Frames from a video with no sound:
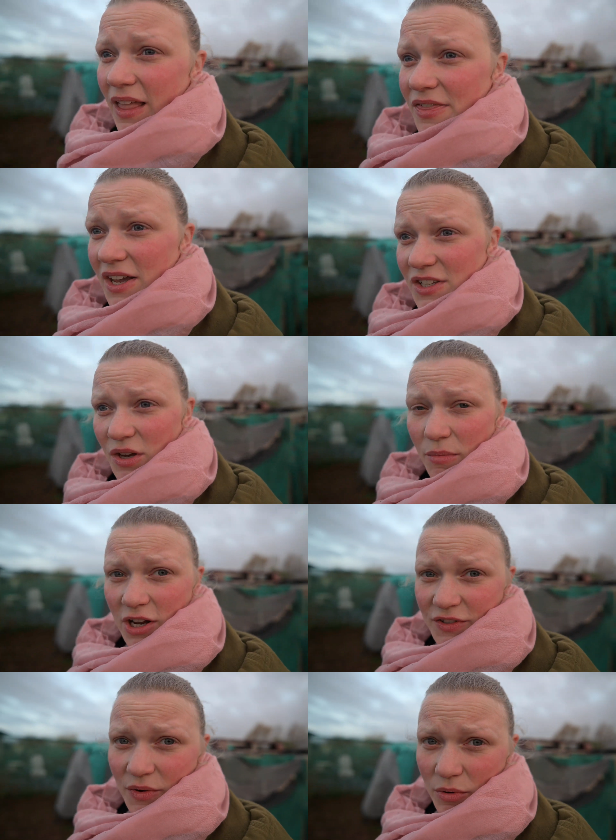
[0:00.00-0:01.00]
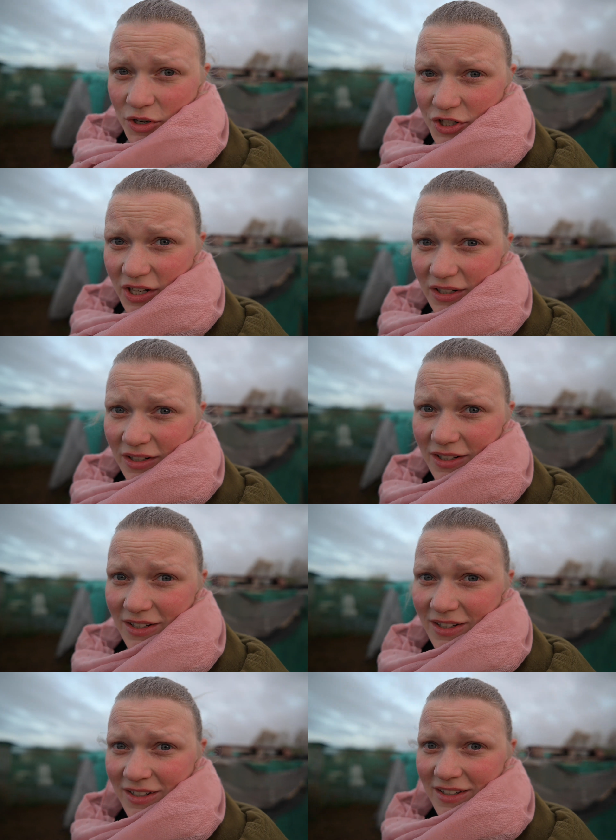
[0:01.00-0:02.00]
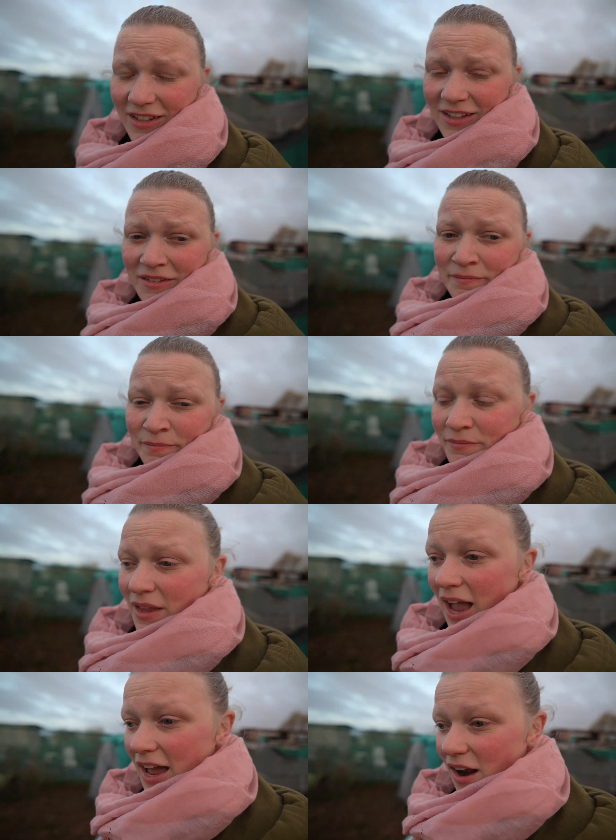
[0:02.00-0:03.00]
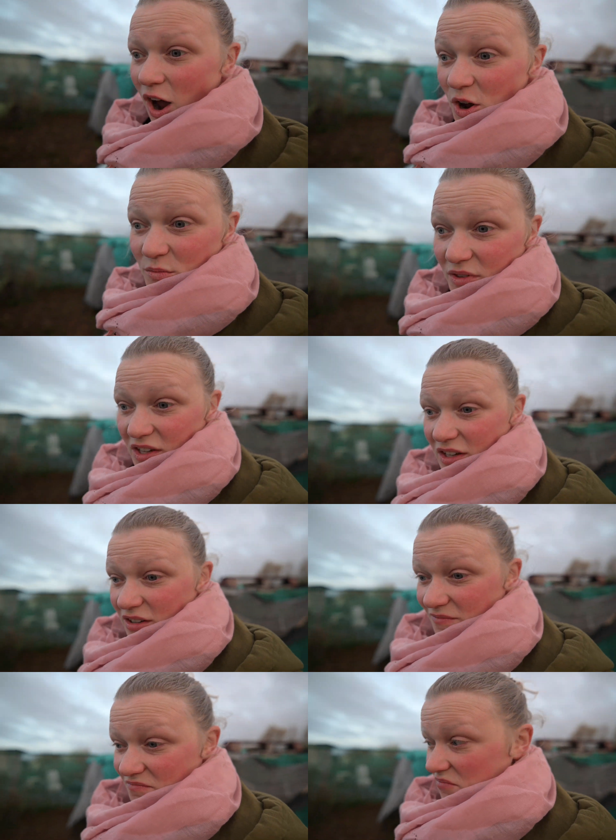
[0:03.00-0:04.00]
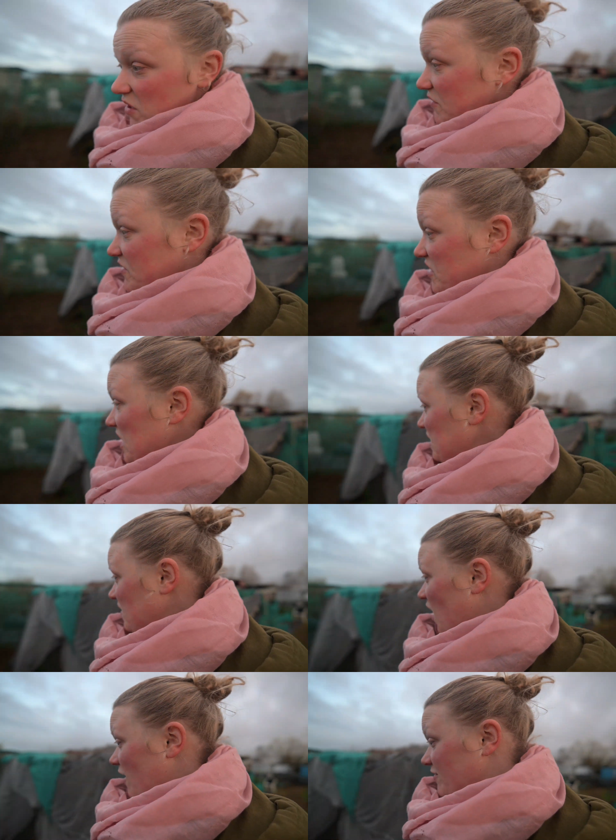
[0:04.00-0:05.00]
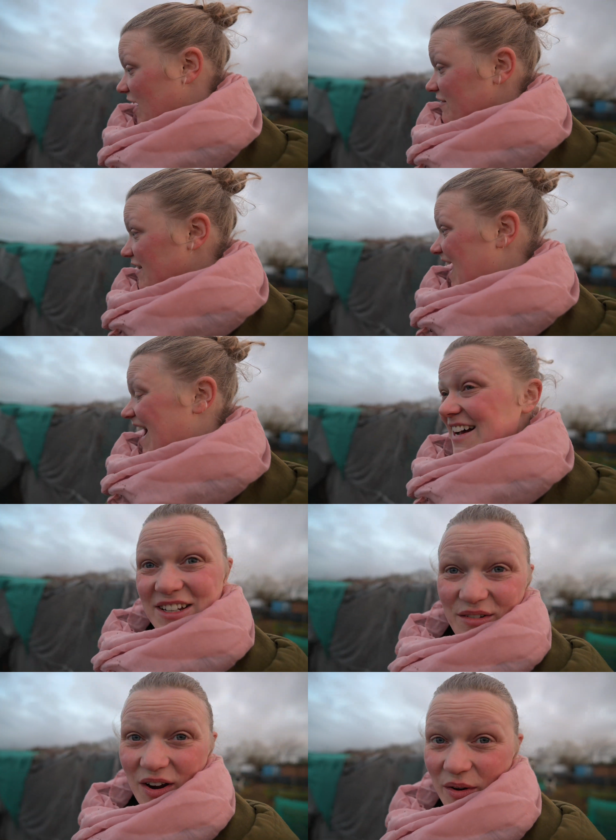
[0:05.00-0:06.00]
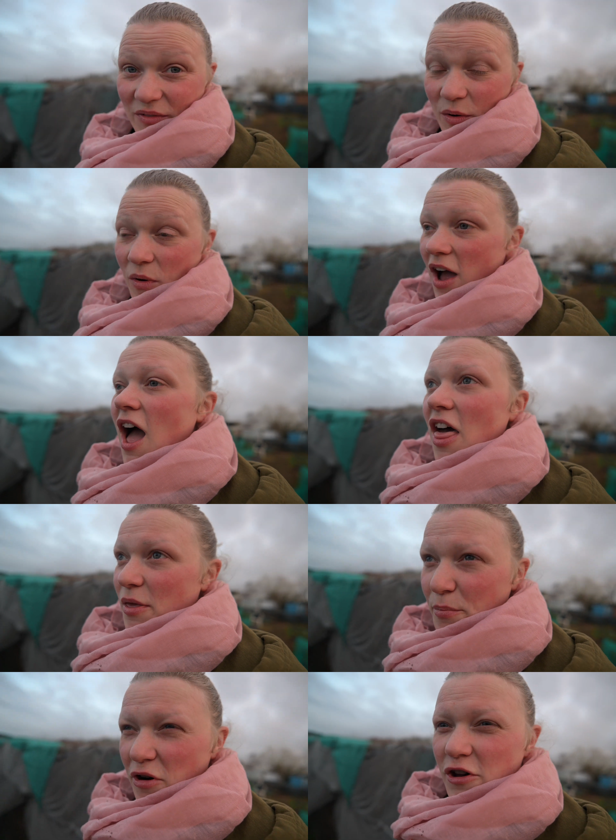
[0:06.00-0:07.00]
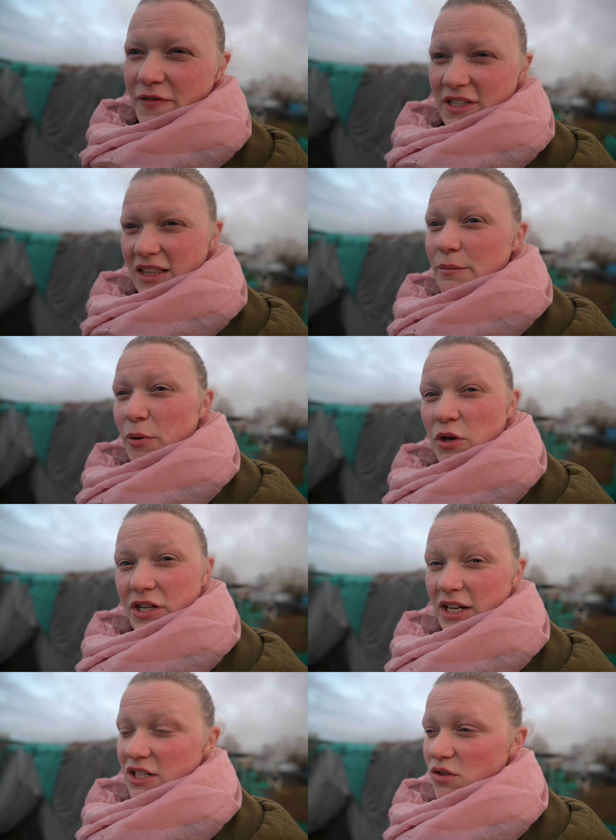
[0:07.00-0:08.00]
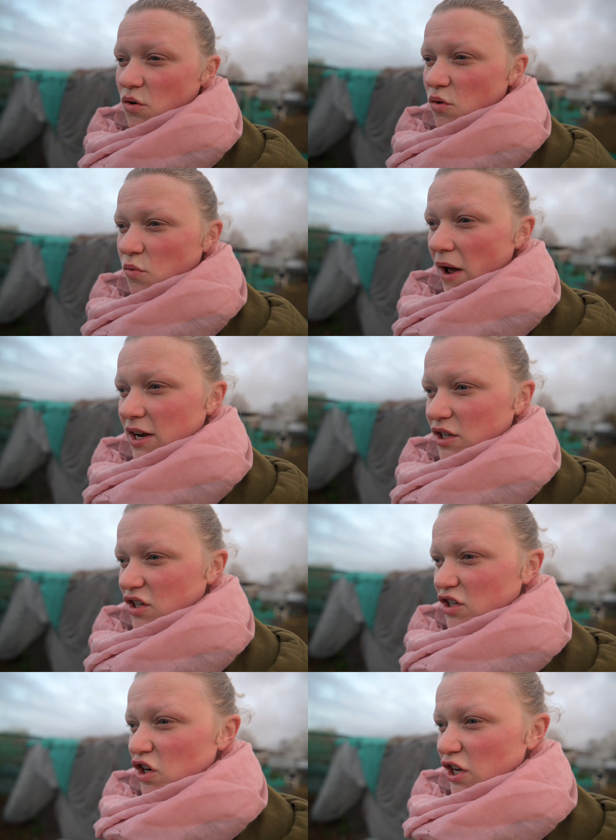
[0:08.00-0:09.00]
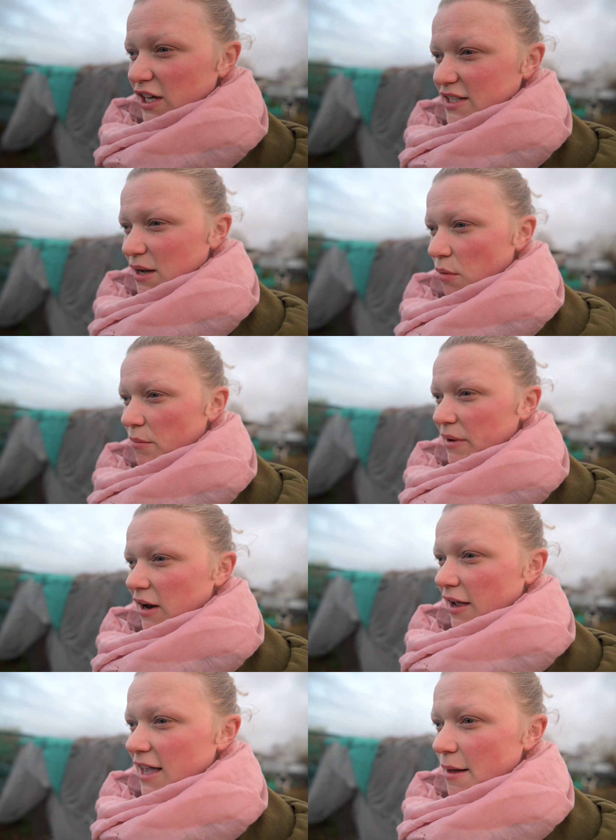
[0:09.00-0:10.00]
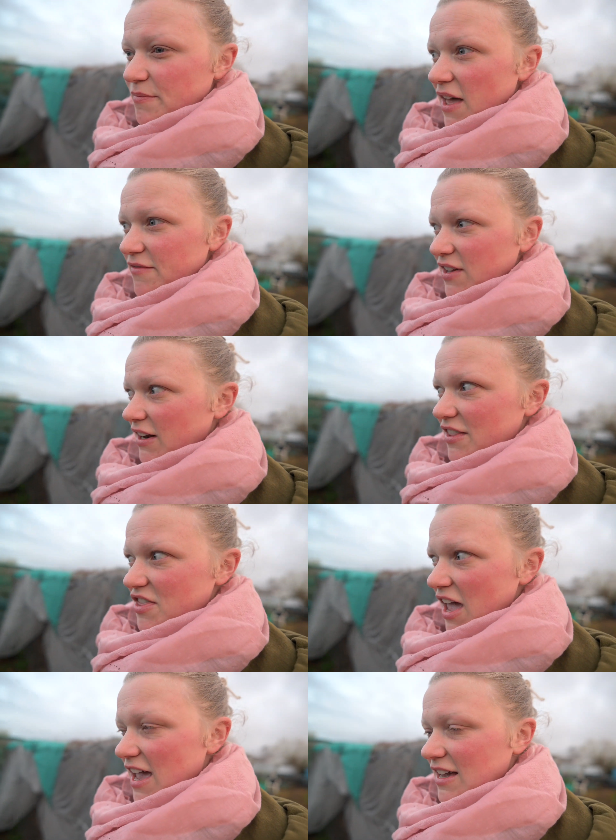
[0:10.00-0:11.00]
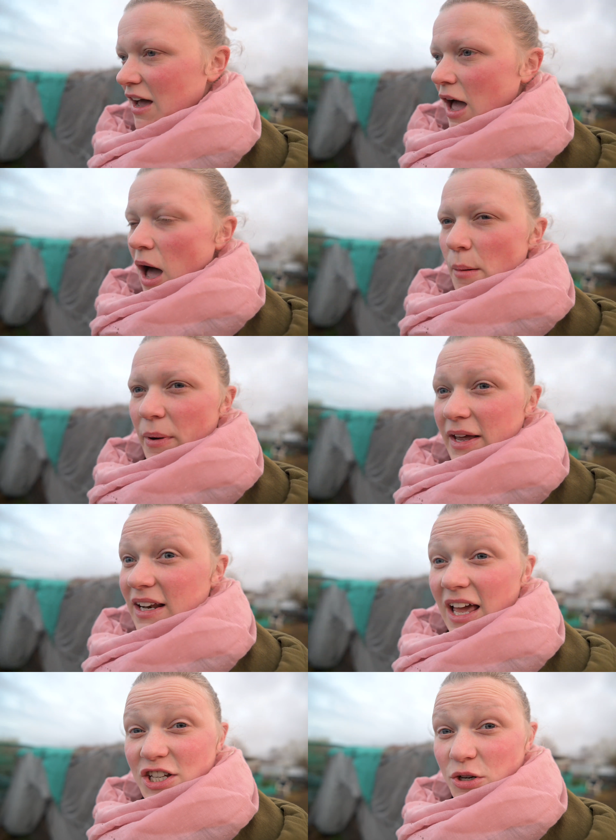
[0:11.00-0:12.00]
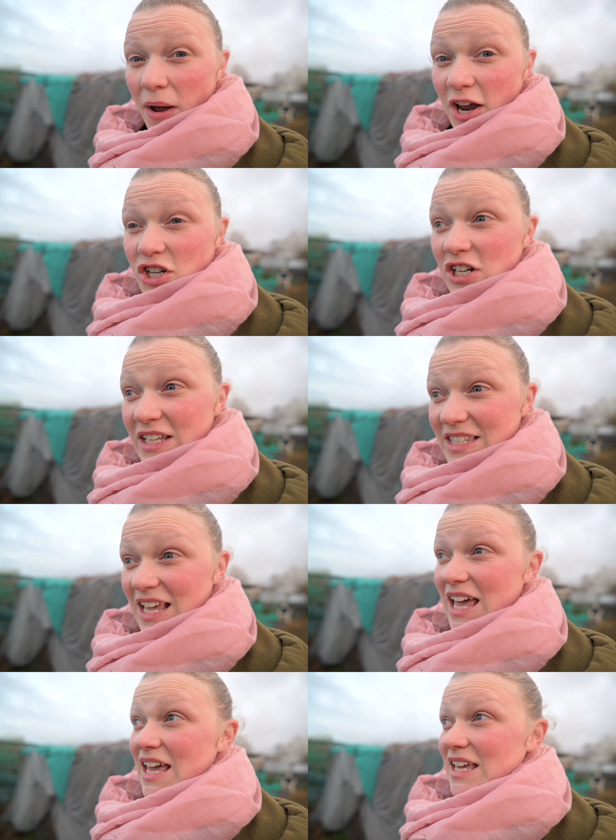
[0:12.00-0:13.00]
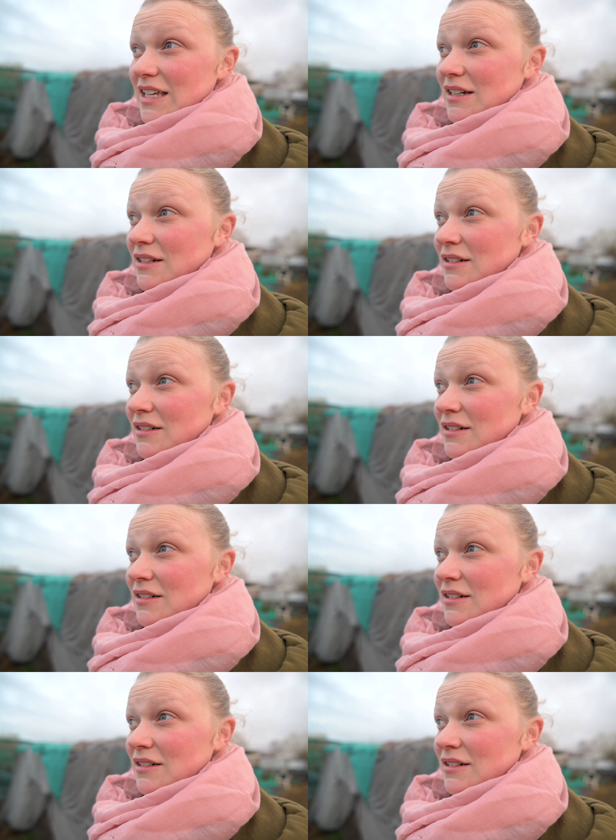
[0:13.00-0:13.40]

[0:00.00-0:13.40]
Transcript: thanks so much for watching and I hope that you've seen that I've done that. I don't know if it'll work. The proof is in the pudding. It's all well and good looking at someone being like, yep, they've done a thing, but unless you actually see